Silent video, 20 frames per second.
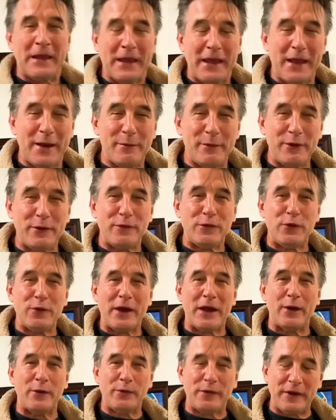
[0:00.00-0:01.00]
How many of you
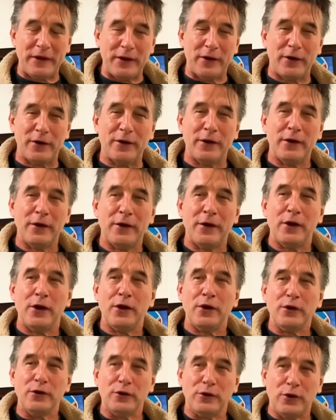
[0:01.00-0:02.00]
out there
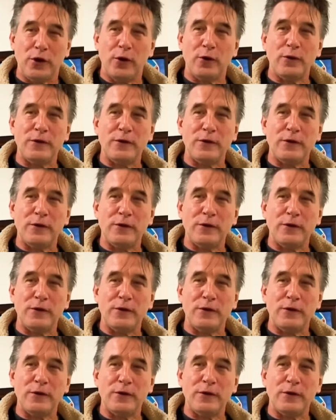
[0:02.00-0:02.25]
go